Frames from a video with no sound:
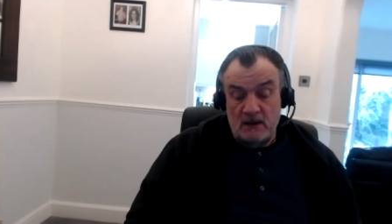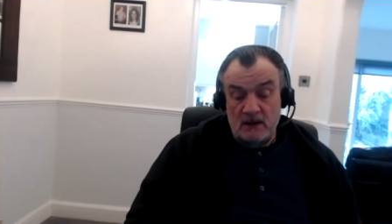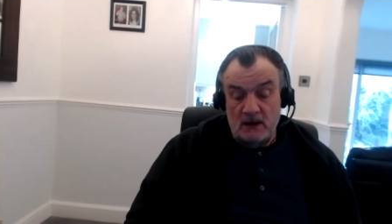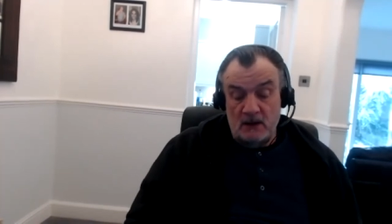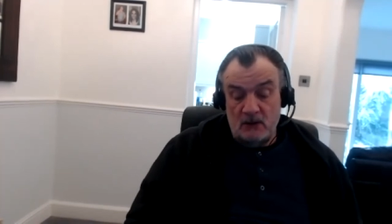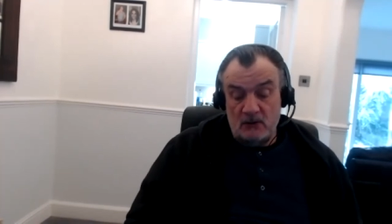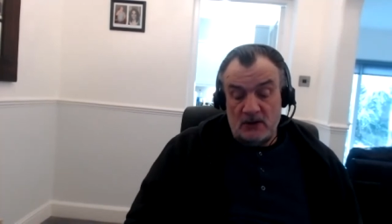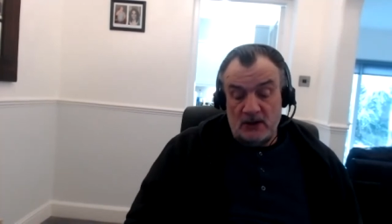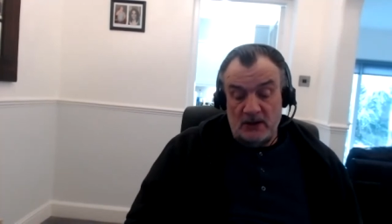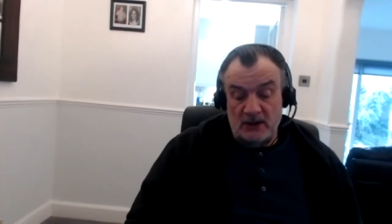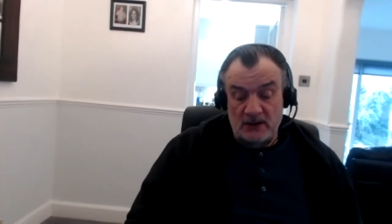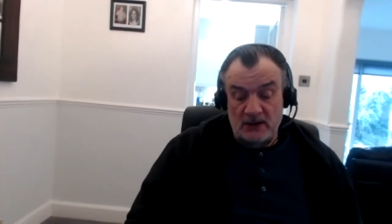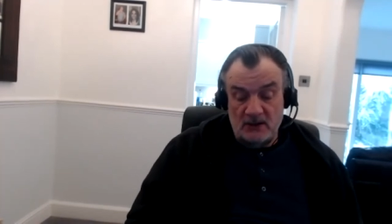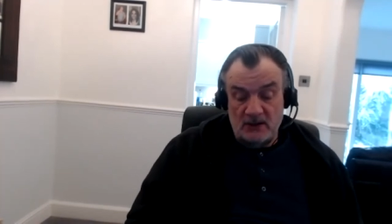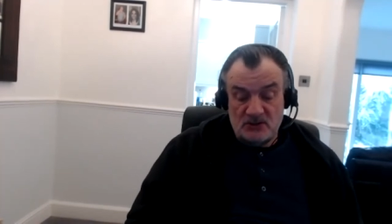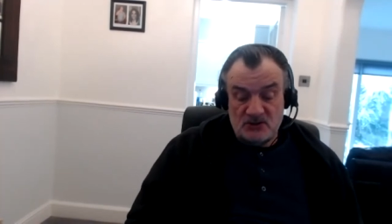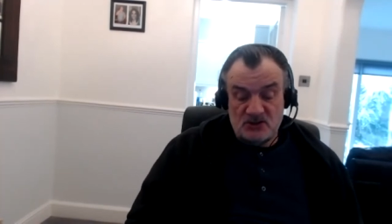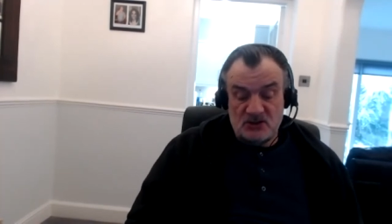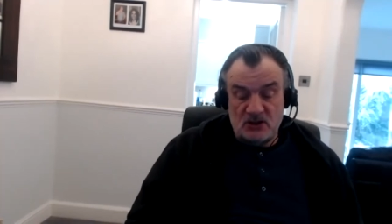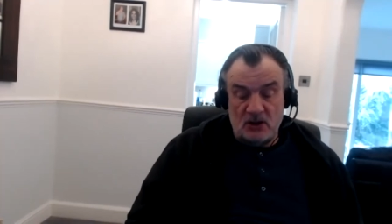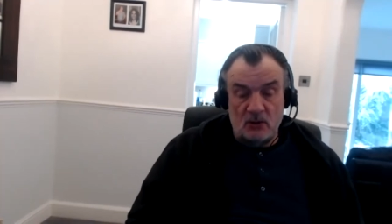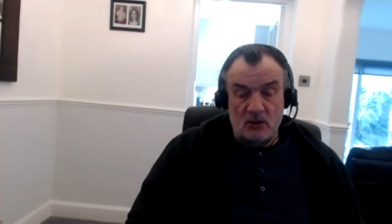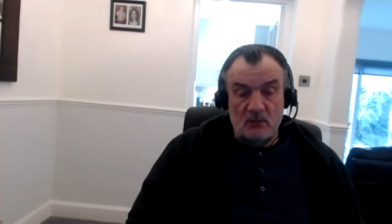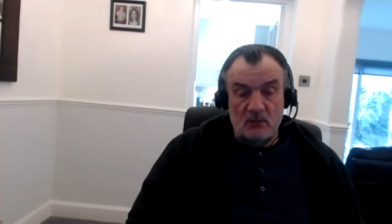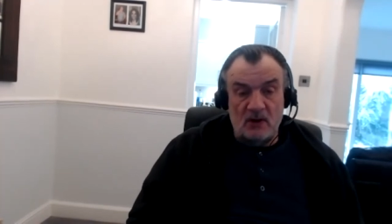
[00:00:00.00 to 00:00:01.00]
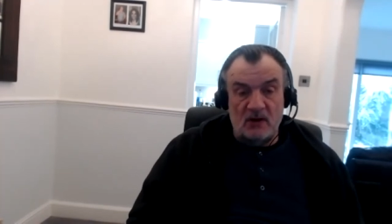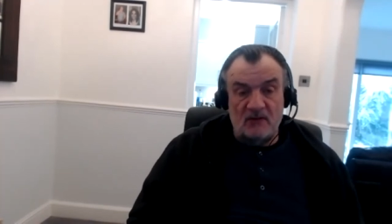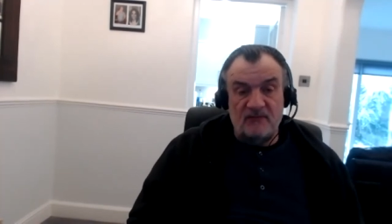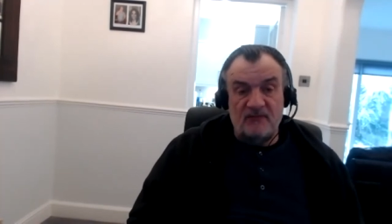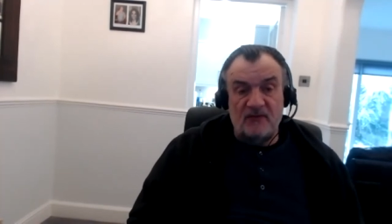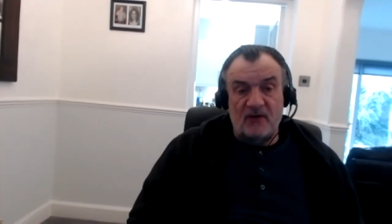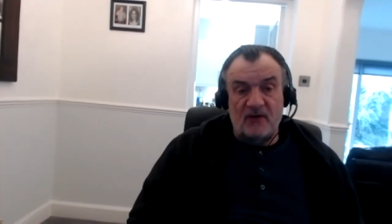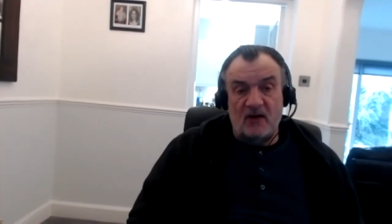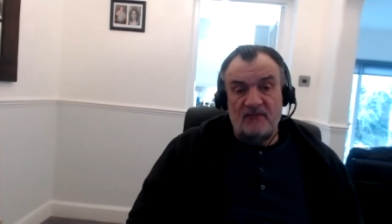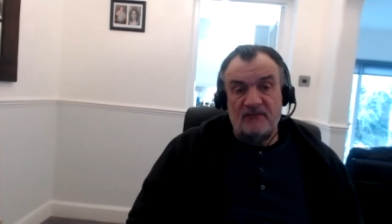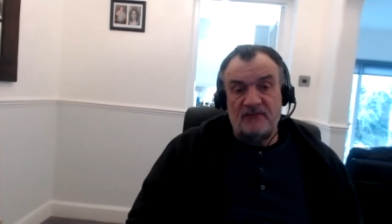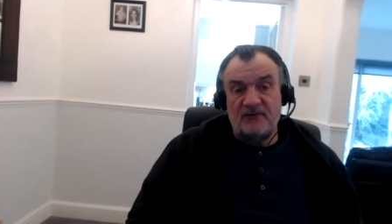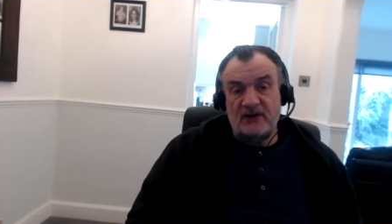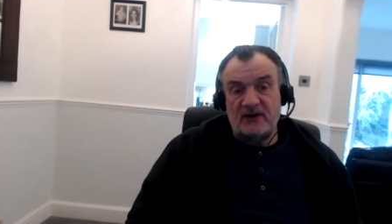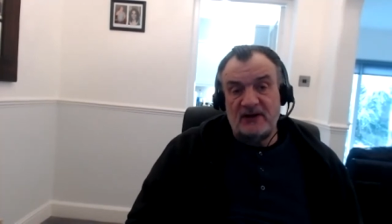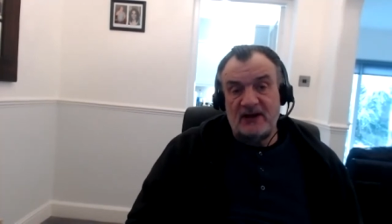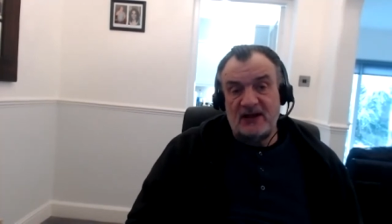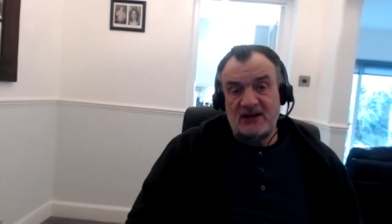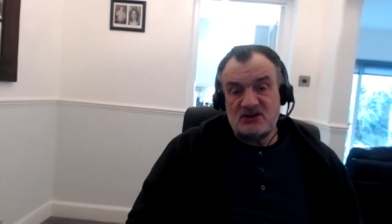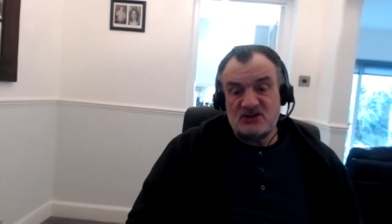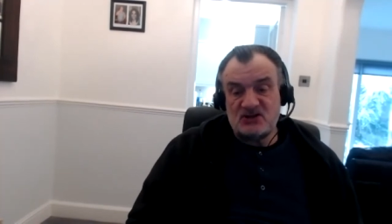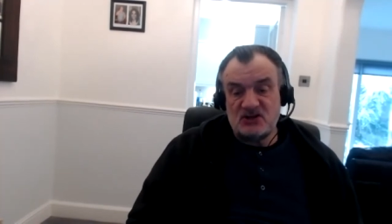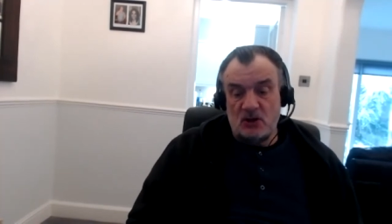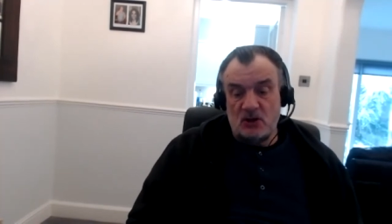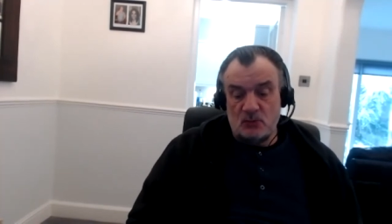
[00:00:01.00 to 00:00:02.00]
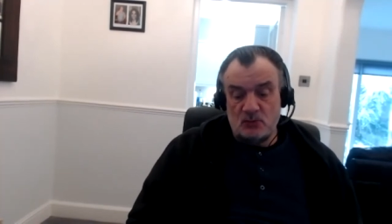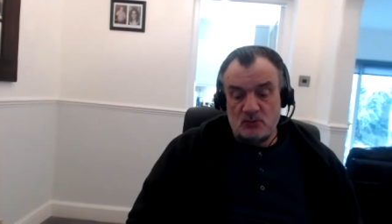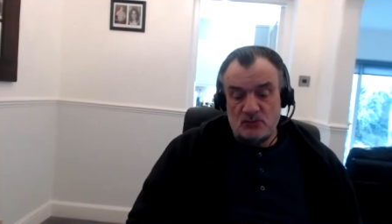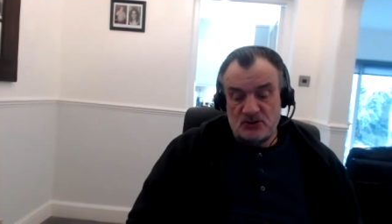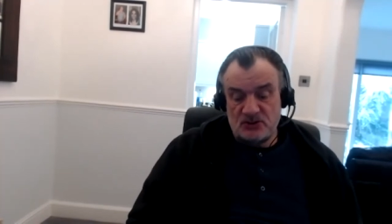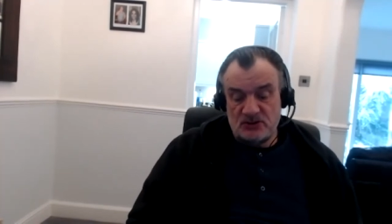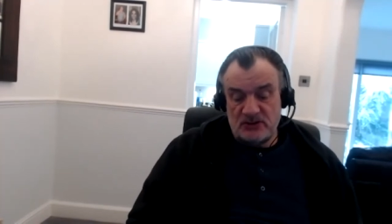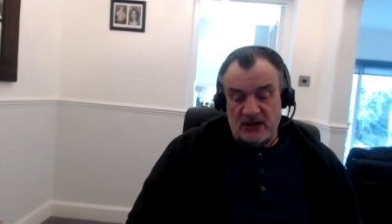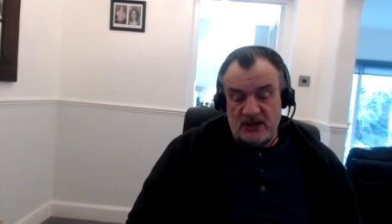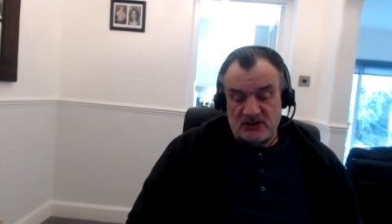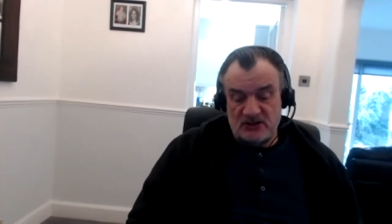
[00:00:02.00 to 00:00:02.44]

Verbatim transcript: Okay, so I, I think that settles that